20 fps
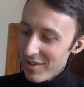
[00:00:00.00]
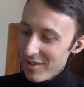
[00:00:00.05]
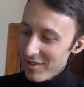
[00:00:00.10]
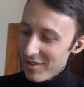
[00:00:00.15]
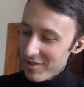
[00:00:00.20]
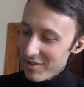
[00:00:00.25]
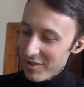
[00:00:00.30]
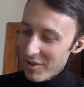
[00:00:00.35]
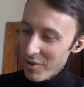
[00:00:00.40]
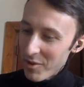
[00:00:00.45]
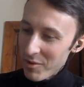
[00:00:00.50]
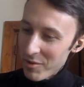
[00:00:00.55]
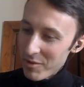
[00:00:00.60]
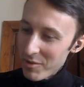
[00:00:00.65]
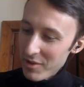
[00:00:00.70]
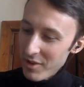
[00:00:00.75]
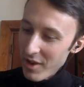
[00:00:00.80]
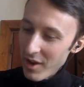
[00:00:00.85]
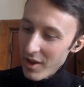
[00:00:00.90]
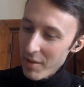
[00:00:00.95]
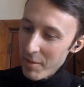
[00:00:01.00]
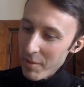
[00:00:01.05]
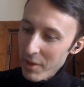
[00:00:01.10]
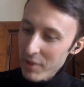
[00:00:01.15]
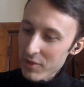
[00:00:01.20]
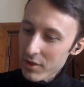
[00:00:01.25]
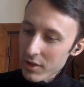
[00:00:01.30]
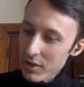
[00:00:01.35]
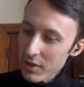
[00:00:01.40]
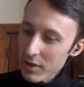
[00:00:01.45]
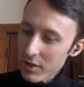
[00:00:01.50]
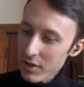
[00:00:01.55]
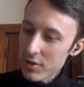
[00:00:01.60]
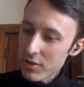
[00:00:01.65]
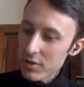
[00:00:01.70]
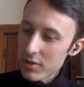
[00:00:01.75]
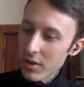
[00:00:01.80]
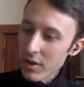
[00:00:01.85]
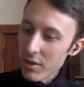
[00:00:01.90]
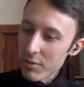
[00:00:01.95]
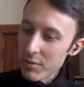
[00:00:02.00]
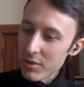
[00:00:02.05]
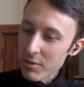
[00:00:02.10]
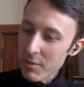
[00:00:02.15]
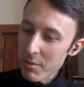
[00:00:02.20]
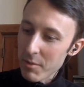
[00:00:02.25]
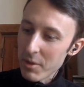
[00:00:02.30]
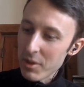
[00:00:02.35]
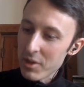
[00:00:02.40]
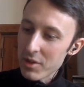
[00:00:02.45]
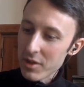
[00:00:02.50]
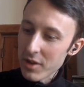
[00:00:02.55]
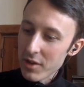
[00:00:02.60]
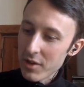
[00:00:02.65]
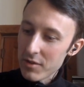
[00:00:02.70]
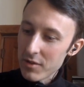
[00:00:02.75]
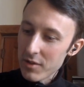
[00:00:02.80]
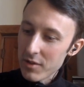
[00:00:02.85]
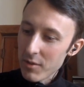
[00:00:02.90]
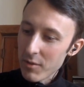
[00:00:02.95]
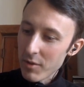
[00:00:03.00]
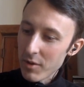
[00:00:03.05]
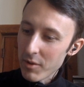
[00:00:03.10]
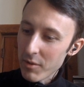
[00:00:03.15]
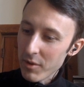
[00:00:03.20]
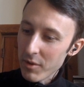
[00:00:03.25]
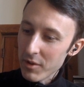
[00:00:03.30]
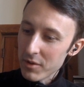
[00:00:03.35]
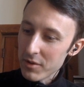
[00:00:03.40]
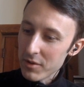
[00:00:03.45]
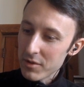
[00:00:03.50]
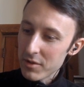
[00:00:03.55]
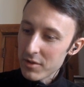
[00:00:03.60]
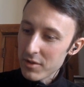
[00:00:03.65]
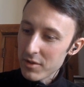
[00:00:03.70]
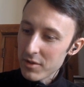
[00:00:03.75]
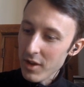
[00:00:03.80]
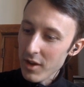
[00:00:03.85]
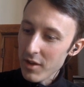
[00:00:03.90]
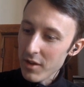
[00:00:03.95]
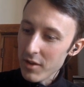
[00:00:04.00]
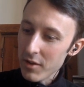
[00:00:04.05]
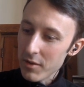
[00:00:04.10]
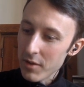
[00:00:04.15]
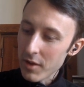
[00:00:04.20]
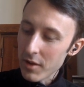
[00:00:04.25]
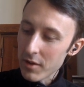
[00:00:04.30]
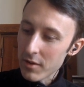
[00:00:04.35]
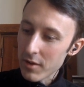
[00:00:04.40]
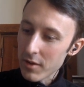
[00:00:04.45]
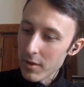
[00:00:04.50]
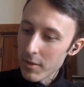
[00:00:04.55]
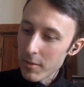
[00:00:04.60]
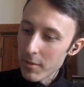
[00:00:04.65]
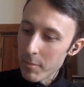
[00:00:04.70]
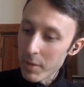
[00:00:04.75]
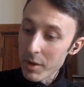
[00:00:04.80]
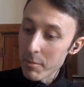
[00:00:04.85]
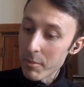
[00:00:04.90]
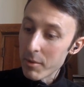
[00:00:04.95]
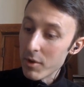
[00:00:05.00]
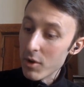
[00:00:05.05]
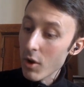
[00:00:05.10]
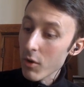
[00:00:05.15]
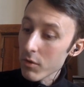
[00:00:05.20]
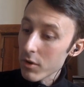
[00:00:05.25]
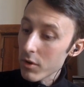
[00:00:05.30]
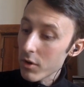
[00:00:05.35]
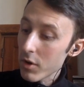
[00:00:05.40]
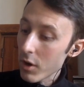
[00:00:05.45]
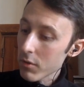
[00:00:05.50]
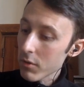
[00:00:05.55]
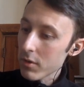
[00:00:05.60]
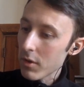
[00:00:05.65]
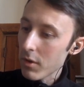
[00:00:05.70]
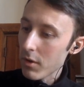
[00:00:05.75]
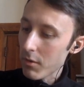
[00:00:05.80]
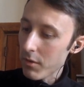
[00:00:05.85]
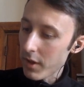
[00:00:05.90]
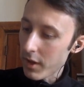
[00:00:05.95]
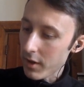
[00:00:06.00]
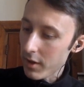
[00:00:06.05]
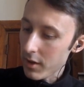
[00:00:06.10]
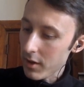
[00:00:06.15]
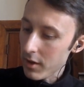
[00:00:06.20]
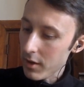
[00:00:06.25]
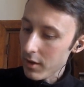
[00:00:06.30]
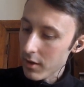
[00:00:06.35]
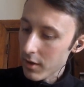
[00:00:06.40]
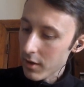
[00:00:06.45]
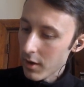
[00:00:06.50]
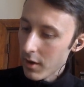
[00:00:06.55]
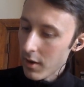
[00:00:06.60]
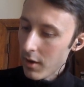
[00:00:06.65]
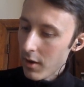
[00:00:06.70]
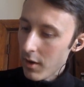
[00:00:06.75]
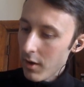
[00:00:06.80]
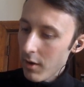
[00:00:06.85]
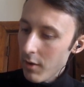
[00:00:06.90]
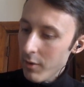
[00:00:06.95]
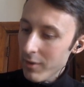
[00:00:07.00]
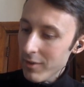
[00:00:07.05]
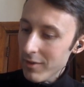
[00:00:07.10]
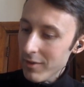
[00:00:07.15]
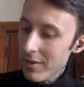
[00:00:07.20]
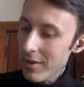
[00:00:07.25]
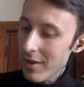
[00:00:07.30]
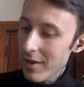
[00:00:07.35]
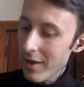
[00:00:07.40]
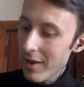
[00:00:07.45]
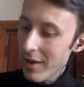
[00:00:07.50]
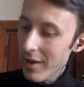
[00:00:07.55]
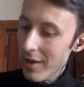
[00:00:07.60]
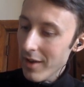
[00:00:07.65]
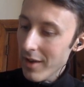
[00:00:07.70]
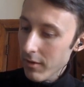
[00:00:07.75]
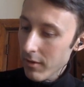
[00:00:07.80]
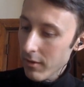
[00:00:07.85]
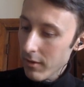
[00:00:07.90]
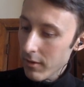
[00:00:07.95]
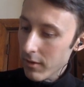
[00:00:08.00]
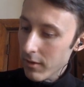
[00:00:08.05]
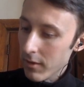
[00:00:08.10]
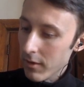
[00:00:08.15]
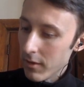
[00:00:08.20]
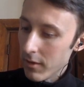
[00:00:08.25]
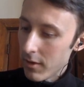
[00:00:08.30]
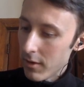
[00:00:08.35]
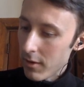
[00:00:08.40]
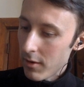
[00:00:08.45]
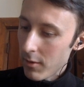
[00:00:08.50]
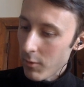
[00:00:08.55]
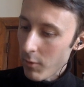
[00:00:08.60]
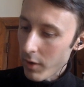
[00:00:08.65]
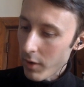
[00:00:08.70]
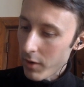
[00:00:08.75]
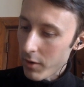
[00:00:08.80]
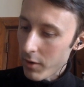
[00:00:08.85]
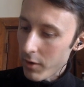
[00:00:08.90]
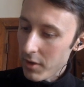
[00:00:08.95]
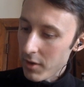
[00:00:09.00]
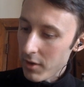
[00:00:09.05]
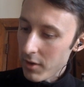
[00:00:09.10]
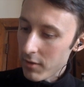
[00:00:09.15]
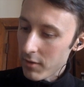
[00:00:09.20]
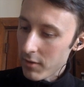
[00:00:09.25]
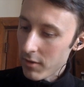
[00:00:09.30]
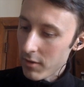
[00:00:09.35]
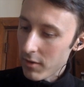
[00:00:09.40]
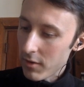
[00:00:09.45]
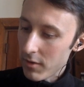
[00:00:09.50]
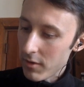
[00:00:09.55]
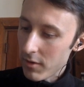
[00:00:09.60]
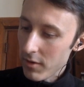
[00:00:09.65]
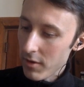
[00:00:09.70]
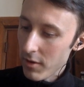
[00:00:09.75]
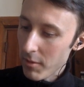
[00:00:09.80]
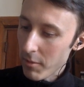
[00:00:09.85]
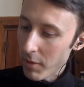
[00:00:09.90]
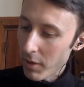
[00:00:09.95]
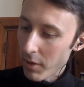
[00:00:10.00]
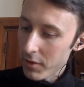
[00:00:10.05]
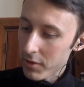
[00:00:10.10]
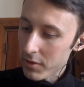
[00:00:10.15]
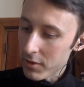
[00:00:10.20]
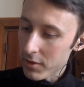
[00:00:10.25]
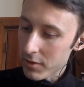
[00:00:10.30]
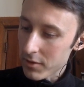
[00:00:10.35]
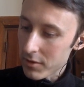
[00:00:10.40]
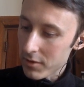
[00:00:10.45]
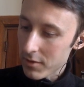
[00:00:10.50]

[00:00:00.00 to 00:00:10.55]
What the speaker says: so yeah, basically he just thought it was going to be much nicer than what it was today. But note though that he was not at all what could be considered Marxist.